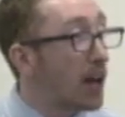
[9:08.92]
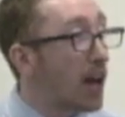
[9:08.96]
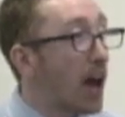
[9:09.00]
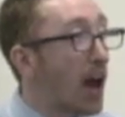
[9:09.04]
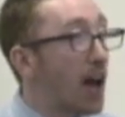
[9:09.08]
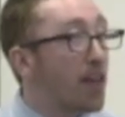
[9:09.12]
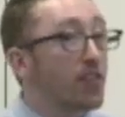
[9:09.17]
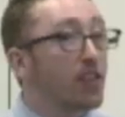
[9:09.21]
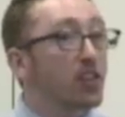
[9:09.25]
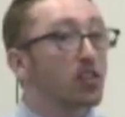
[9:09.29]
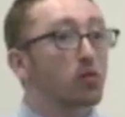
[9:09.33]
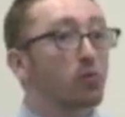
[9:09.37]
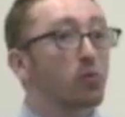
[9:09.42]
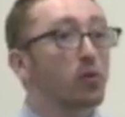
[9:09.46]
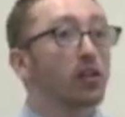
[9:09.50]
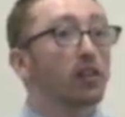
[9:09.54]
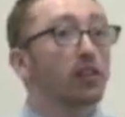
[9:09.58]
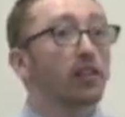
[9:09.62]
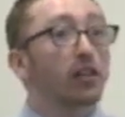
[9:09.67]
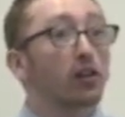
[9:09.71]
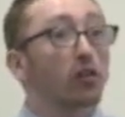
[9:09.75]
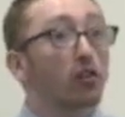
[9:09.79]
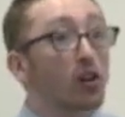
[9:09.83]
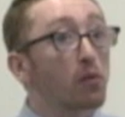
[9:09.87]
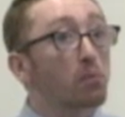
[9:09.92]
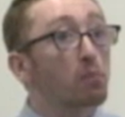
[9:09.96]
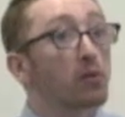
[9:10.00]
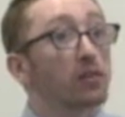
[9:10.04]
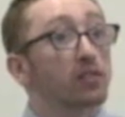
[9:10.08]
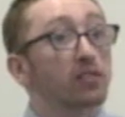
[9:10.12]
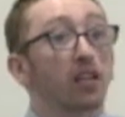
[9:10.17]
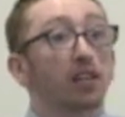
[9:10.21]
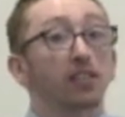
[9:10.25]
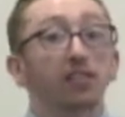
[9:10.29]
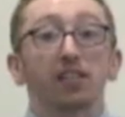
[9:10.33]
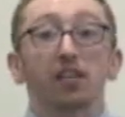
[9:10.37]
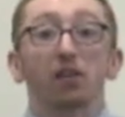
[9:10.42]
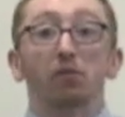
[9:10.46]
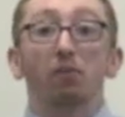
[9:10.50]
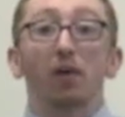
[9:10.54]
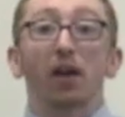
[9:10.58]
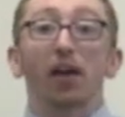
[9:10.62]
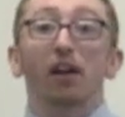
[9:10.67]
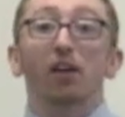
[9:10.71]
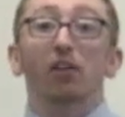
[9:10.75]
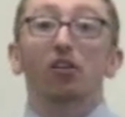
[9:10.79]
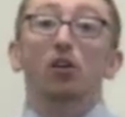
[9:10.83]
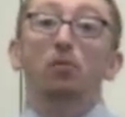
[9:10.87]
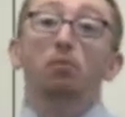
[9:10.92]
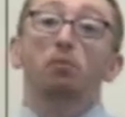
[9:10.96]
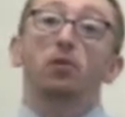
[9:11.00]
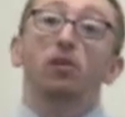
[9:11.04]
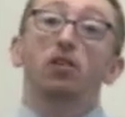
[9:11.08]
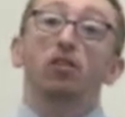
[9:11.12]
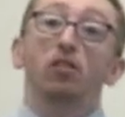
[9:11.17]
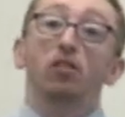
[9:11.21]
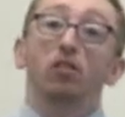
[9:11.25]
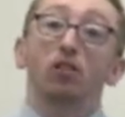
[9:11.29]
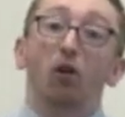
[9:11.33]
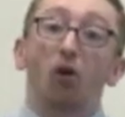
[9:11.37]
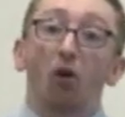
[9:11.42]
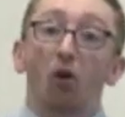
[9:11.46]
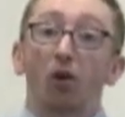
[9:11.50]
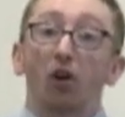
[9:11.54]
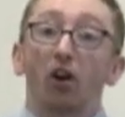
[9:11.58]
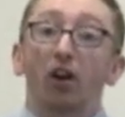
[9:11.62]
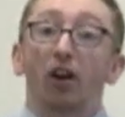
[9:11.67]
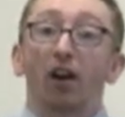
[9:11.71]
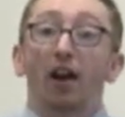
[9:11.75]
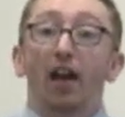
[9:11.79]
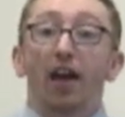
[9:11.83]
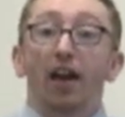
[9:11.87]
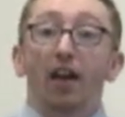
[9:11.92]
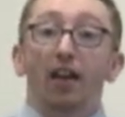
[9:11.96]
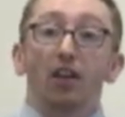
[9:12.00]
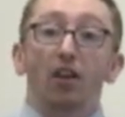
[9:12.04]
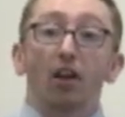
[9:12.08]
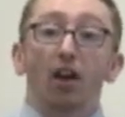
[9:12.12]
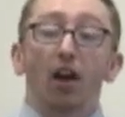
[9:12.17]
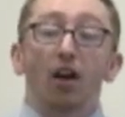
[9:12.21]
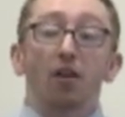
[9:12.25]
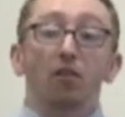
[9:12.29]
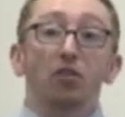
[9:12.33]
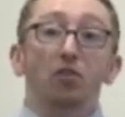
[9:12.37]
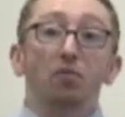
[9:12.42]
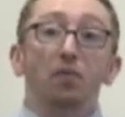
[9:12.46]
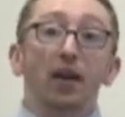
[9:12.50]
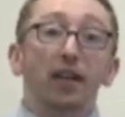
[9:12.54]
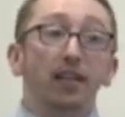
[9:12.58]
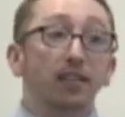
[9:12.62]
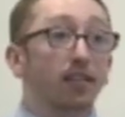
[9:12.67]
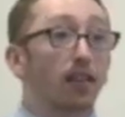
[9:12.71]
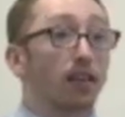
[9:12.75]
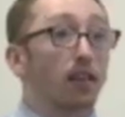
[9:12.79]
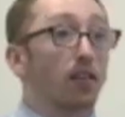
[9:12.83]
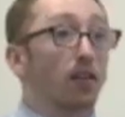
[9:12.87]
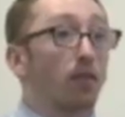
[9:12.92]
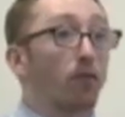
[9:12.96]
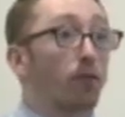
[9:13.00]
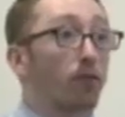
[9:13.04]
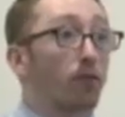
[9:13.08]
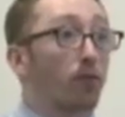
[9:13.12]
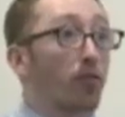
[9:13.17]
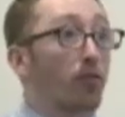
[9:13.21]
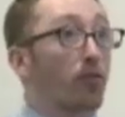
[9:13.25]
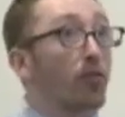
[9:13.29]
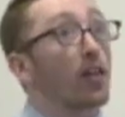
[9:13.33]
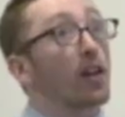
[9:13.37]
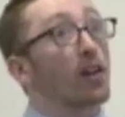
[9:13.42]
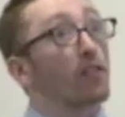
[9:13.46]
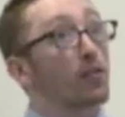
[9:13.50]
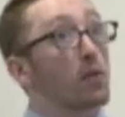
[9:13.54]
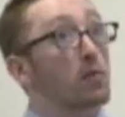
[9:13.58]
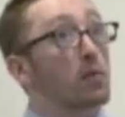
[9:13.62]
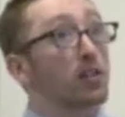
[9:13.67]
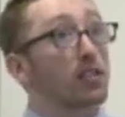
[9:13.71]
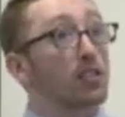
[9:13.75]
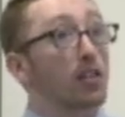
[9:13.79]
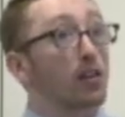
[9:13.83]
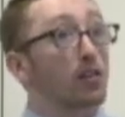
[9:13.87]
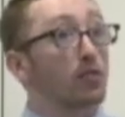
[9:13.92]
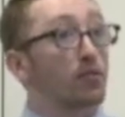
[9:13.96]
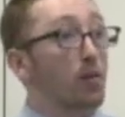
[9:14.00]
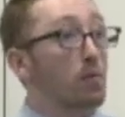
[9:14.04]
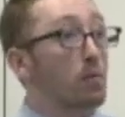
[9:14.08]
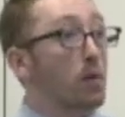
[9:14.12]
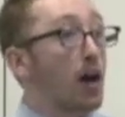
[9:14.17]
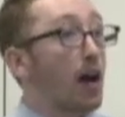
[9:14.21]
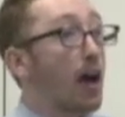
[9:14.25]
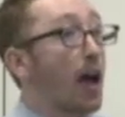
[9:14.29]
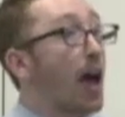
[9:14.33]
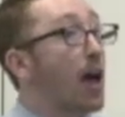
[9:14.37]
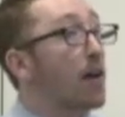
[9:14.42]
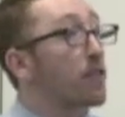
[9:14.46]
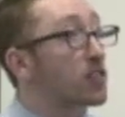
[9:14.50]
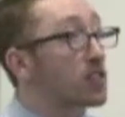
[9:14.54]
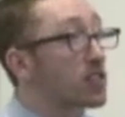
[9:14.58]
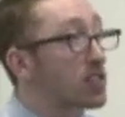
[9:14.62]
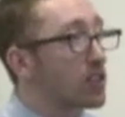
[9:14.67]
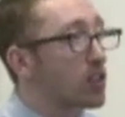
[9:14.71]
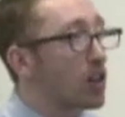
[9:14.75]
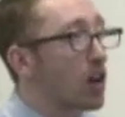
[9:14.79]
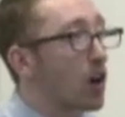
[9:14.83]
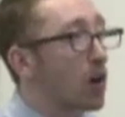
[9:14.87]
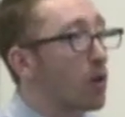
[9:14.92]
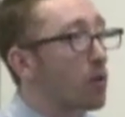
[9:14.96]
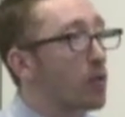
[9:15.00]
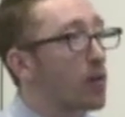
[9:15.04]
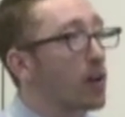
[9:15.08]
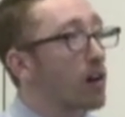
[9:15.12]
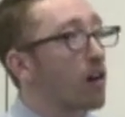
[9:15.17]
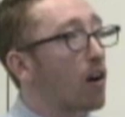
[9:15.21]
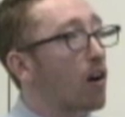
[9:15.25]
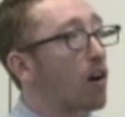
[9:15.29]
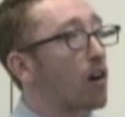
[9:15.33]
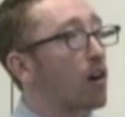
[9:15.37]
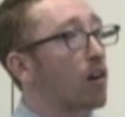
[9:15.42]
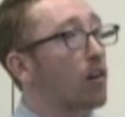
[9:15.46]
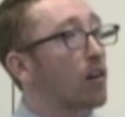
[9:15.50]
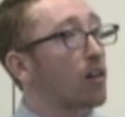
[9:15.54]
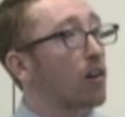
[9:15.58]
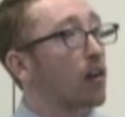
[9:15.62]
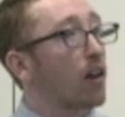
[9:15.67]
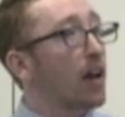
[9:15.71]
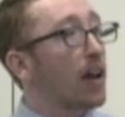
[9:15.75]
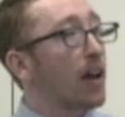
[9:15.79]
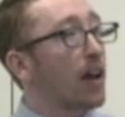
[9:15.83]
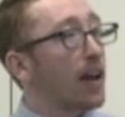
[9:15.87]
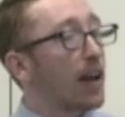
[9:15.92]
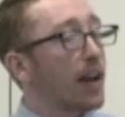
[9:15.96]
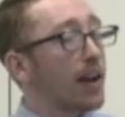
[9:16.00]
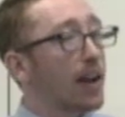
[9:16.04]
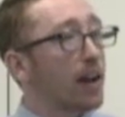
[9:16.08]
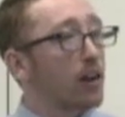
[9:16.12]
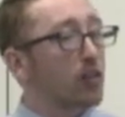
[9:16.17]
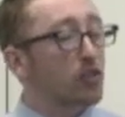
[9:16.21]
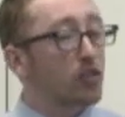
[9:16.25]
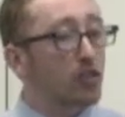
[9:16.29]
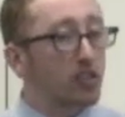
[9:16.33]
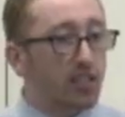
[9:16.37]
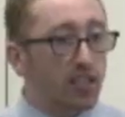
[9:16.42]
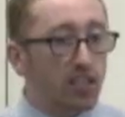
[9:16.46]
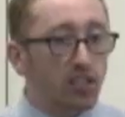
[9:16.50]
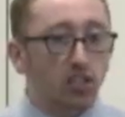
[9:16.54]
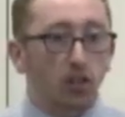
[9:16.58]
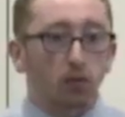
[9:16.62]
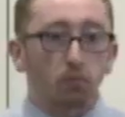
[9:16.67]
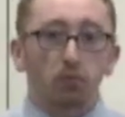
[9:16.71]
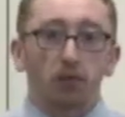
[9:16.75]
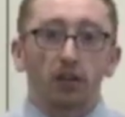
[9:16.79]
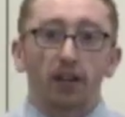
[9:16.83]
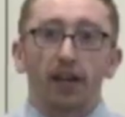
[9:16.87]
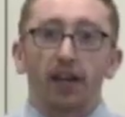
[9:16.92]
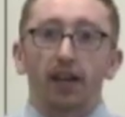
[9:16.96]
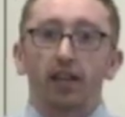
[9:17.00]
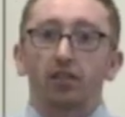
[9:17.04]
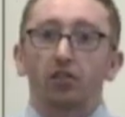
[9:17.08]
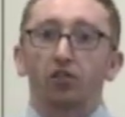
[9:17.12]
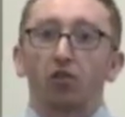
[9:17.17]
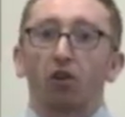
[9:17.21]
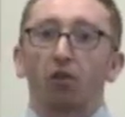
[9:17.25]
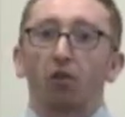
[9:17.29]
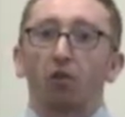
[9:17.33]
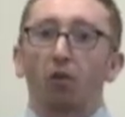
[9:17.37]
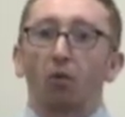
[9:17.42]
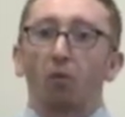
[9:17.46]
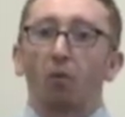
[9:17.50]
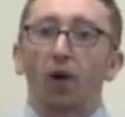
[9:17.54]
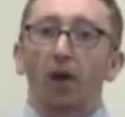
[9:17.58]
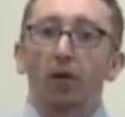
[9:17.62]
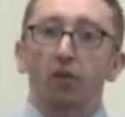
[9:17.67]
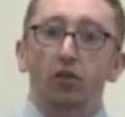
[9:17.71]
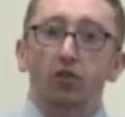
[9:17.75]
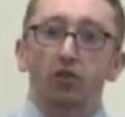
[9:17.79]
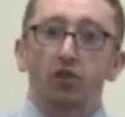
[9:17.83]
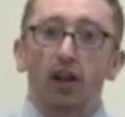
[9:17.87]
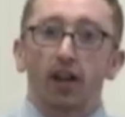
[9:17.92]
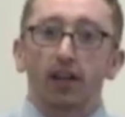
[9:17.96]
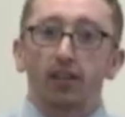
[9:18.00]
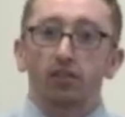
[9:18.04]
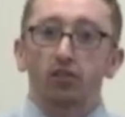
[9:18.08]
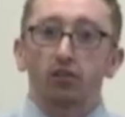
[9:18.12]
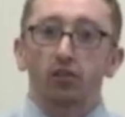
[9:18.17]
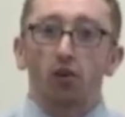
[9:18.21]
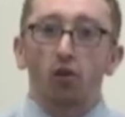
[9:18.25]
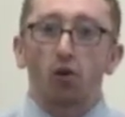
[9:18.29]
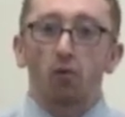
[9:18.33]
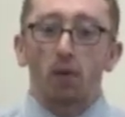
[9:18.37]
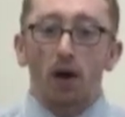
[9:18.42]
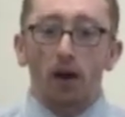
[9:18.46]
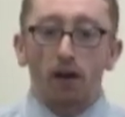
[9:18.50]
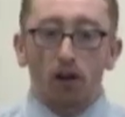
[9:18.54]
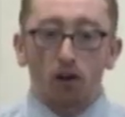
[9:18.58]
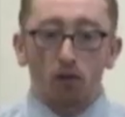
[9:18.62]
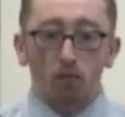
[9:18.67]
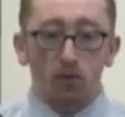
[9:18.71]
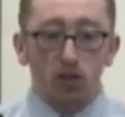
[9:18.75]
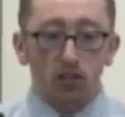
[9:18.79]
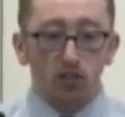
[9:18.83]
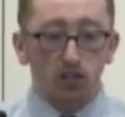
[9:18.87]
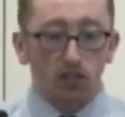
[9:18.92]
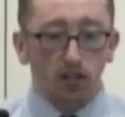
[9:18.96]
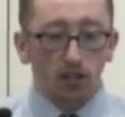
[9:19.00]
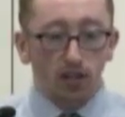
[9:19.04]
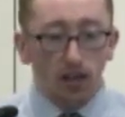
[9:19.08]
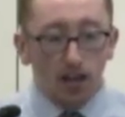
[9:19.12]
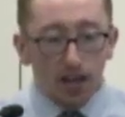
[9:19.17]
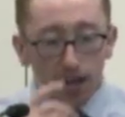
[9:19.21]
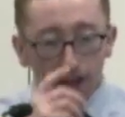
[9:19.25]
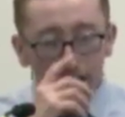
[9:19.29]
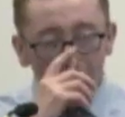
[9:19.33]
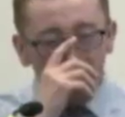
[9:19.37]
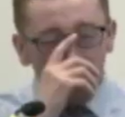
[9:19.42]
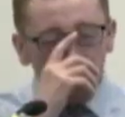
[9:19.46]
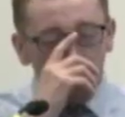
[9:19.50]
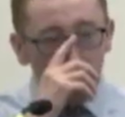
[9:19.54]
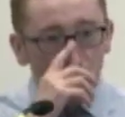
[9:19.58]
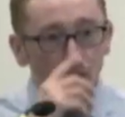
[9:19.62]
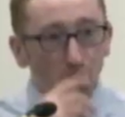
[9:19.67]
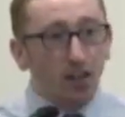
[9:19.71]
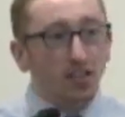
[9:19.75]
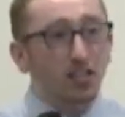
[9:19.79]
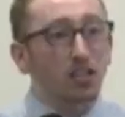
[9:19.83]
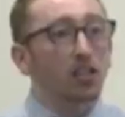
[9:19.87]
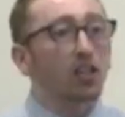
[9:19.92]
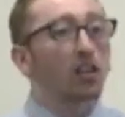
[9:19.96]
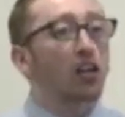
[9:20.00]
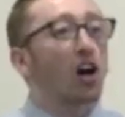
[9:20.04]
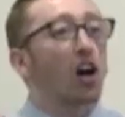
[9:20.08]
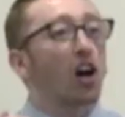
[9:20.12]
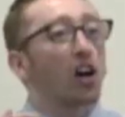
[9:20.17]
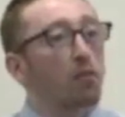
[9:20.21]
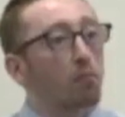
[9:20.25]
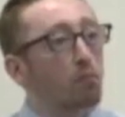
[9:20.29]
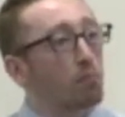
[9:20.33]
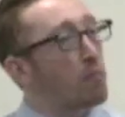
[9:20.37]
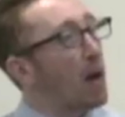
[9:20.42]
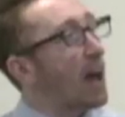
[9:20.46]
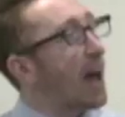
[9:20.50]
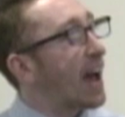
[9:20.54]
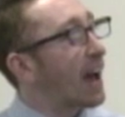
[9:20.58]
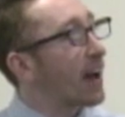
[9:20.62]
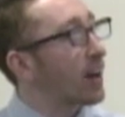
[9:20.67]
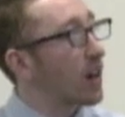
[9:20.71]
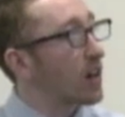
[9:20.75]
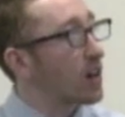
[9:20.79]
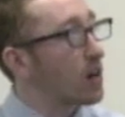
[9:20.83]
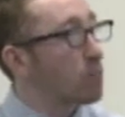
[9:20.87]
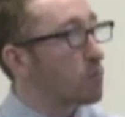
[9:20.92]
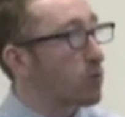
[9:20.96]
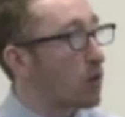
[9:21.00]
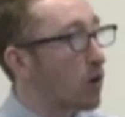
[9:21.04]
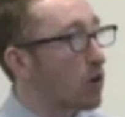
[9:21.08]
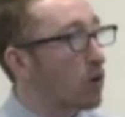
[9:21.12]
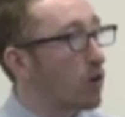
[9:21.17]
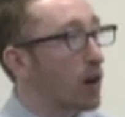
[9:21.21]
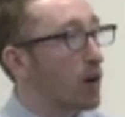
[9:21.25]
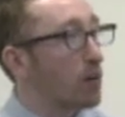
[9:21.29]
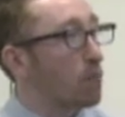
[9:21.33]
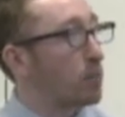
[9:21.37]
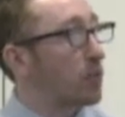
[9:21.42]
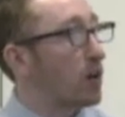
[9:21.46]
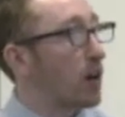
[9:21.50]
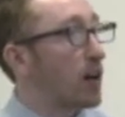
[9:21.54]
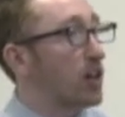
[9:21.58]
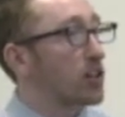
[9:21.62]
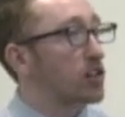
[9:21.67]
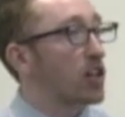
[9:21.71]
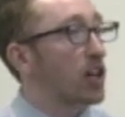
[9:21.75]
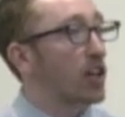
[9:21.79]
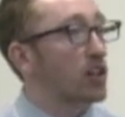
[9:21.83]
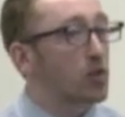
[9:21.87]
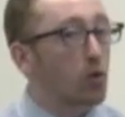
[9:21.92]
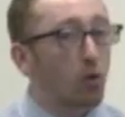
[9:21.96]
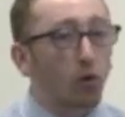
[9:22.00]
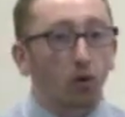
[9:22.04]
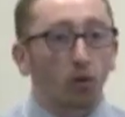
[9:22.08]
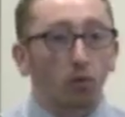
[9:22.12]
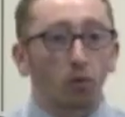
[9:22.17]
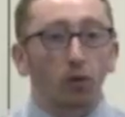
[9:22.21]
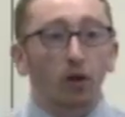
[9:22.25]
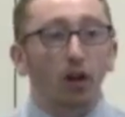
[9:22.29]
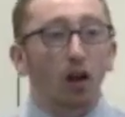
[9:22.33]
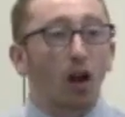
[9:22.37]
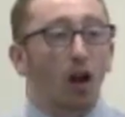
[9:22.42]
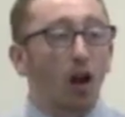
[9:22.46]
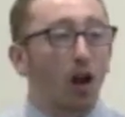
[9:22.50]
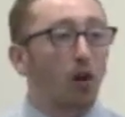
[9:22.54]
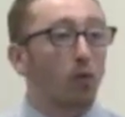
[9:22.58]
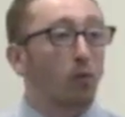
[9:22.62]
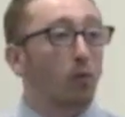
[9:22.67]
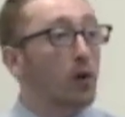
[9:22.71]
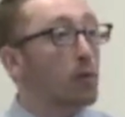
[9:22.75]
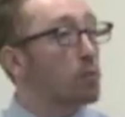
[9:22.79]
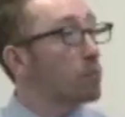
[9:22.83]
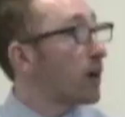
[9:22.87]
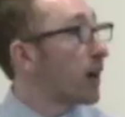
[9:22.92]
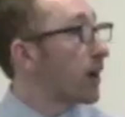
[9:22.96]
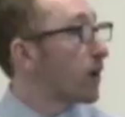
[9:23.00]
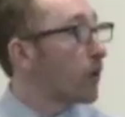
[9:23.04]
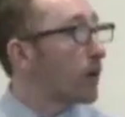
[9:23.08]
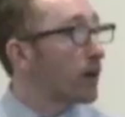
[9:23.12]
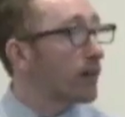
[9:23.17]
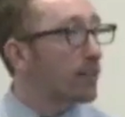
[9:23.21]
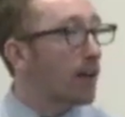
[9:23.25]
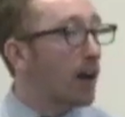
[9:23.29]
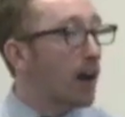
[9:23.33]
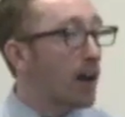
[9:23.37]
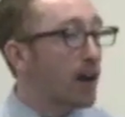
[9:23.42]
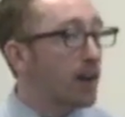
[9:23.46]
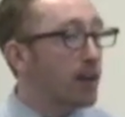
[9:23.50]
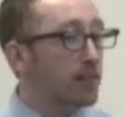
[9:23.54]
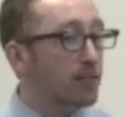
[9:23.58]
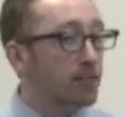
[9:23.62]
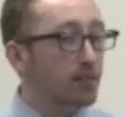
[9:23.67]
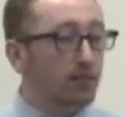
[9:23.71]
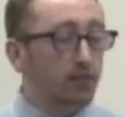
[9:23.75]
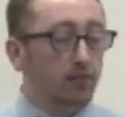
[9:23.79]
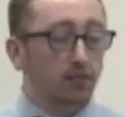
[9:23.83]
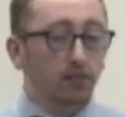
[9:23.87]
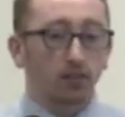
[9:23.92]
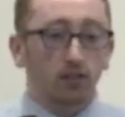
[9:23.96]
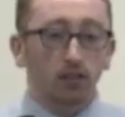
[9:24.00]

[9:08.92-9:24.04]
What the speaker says: And this really cripples us, and it may cripple, or you may think from yourselves from FCO, there are, in our strategic plans or the way we're trying to go about our mission, if we're trying to cut back on a program project or reprioritize